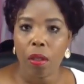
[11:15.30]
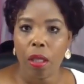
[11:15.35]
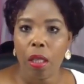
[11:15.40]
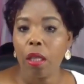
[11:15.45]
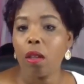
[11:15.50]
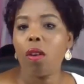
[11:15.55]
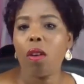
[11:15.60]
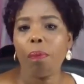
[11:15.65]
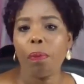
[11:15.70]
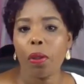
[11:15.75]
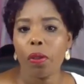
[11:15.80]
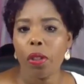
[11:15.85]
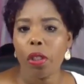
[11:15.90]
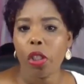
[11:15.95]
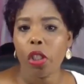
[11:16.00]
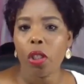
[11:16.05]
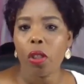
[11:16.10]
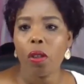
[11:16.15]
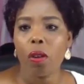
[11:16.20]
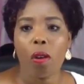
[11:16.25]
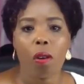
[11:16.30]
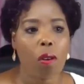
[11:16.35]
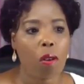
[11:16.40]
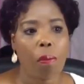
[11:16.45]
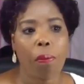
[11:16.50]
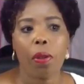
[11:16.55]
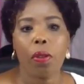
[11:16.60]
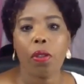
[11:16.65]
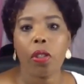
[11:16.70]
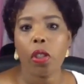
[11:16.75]
incorporation or
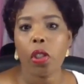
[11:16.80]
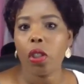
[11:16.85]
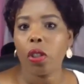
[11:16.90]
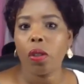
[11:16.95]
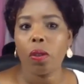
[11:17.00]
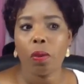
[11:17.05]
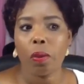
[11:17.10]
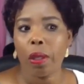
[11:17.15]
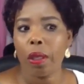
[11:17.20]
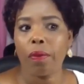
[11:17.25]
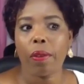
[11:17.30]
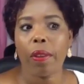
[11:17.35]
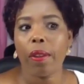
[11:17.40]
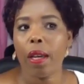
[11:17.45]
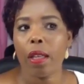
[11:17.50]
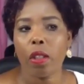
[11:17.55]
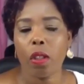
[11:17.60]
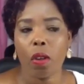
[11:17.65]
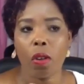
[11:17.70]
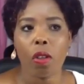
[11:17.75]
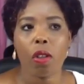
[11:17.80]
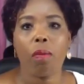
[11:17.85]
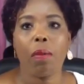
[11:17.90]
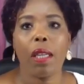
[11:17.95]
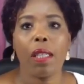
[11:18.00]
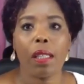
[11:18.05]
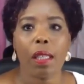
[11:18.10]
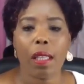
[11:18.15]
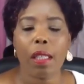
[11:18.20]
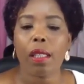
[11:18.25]
corporation, whatever that
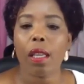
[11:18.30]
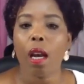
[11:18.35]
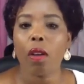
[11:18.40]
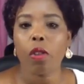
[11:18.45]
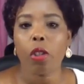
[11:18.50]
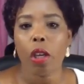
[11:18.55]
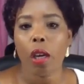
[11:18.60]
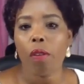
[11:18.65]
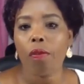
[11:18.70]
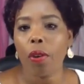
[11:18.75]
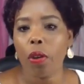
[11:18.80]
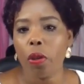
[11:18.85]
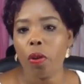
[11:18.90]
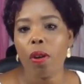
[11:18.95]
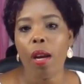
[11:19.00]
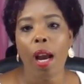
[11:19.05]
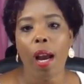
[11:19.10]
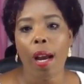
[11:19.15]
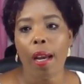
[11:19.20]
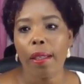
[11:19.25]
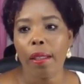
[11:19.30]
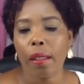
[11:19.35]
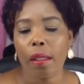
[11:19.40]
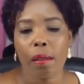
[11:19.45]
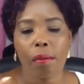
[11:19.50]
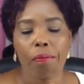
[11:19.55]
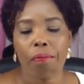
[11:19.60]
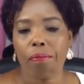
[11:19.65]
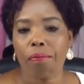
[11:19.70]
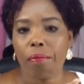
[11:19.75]
document is. I'll check for you
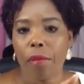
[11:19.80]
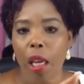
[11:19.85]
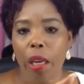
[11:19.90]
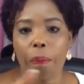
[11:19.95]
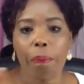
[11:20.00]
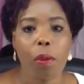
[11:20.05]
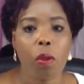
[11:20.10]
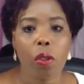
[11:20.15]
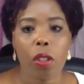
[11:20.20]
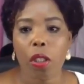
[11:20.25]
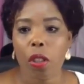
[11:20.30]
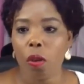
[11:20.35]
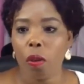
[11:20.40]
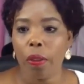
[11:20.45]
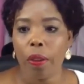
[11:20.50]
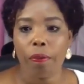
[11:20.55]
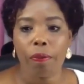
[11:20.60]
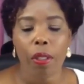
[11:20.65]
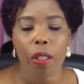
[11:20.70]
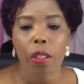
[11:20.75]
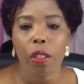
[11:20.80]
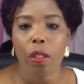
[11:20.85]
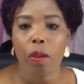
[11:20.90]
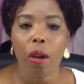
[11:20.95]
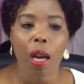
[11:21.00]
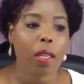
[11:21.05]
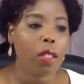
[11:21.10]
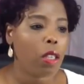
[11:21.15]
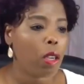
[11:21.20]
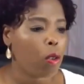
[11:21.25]
guys and put it on the
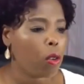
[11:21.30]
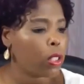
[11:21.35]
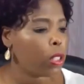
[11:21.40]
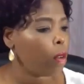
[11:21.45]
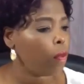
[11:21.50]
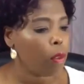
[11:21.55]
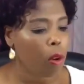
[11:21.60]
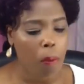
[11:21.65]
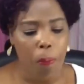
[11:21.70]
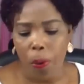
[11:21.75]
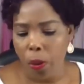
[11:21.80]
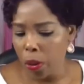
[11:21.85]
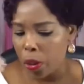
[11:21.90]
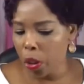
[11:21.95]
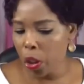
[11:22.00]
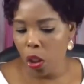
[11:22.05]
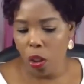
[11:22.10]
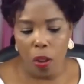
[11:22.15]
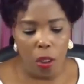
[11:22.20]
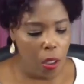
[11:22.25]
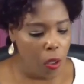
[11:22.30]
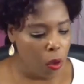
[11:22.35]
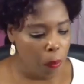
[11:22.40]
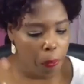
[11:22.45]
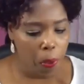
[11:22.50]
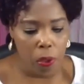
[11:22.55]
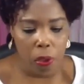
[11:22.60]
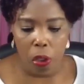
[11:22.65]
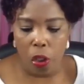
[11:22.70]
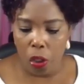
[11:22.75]
video. Articles of corporation,
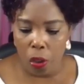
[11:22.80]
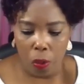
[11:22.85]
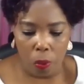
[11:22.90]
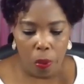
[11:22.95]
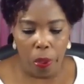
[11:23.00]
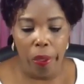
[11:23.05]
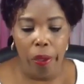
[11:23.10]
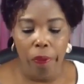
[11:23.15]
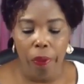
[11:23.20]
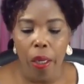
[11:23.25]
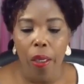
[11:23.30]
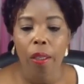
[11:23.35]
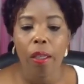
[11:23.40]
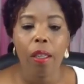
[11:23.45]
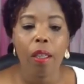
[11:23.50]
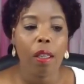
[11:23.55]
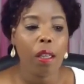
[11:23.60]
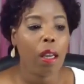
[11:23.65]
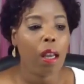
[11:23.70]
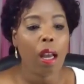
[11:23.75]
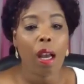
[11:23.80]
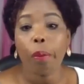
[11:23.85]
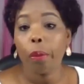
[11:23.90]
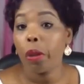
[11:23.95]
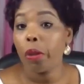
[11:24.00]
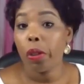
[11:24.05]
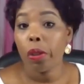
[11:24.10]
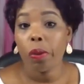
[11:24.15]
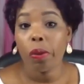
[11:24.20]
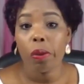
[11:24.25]
incorporation, whatever. I'm
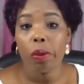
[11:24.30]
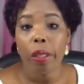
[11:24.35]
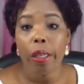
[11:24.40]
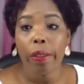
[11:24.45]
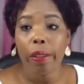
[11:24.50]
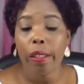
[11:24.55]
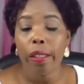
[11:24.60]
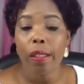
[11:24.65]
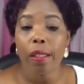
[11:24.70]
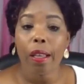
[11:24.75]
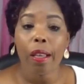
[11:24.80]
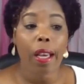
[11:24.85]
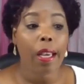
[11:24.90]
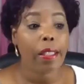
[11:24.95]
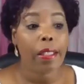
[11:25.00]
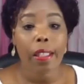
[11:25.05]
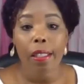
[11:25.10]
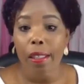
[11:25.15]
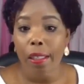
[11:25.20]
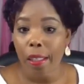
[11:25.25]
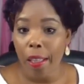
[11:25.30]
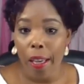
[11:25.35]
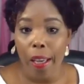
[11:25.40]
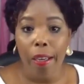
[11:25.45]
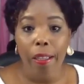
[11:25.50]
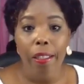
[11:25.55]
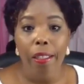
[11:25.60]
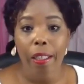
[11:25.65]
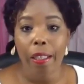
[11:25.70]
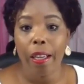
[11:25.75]
not so good at these things. I just
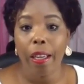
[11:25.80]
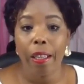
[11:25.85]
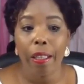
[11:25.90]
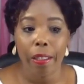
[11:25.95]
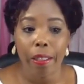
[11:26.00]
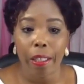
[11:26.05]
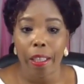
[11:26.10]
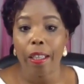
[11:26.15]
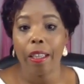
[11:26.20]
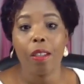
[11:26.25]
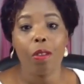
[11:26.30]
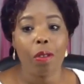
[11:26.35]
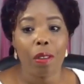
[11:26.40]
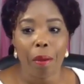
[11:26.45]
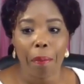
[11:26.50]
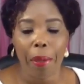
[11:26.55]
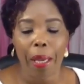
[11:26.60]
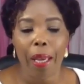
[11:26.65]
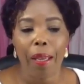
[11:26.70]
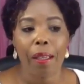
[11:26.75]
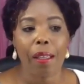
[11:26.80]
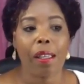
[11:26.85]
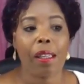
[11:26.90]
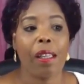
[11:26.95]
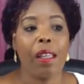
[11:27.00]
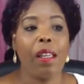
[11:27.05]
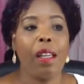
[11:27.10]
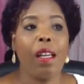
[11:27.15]
get it and I take it to the bank.